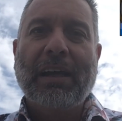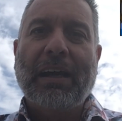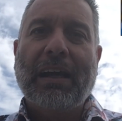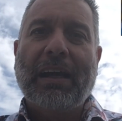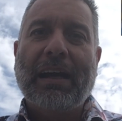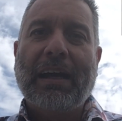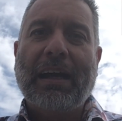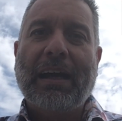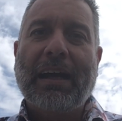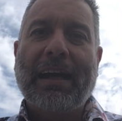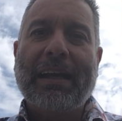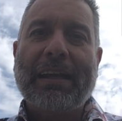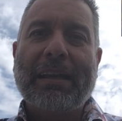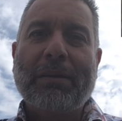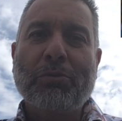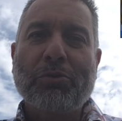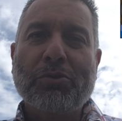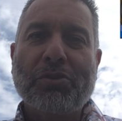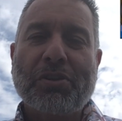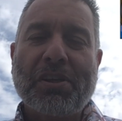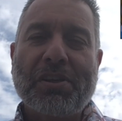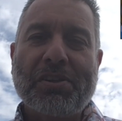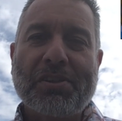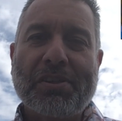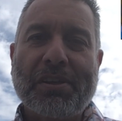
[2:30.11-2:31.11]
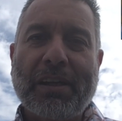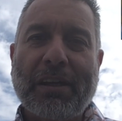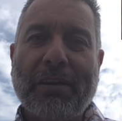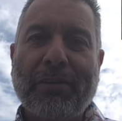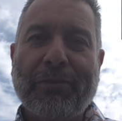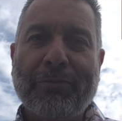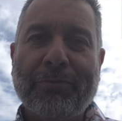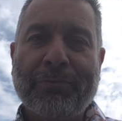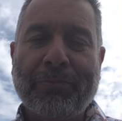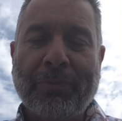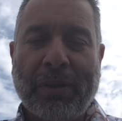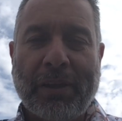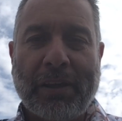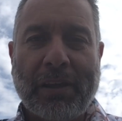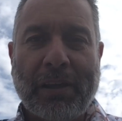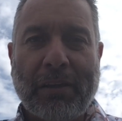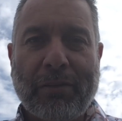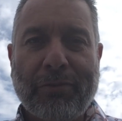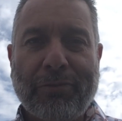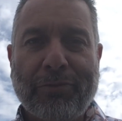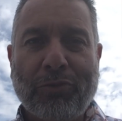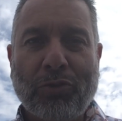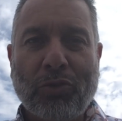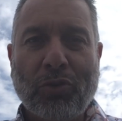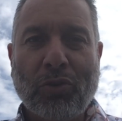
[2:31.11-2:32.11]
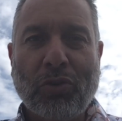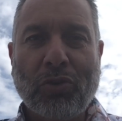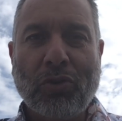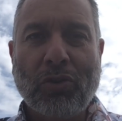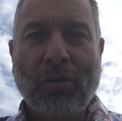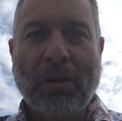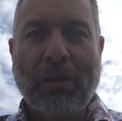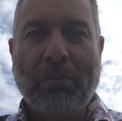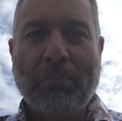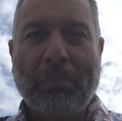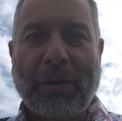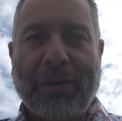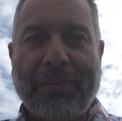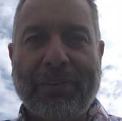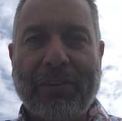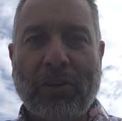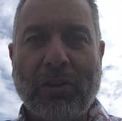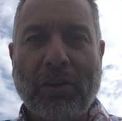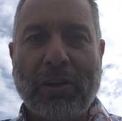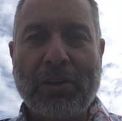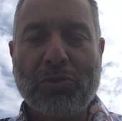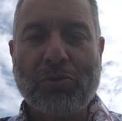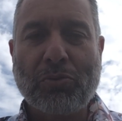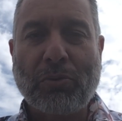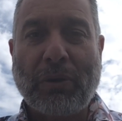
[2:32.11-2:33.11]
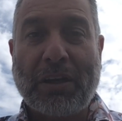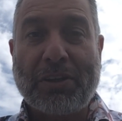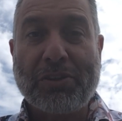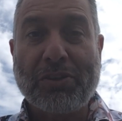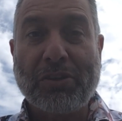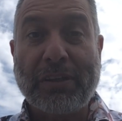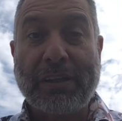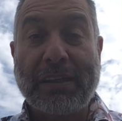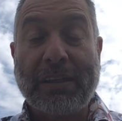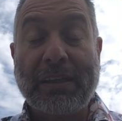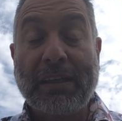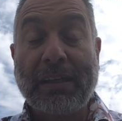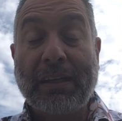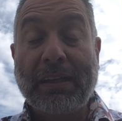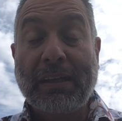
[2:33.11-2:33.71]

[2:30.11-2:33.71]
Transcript: and it was easier for Barcelona to actually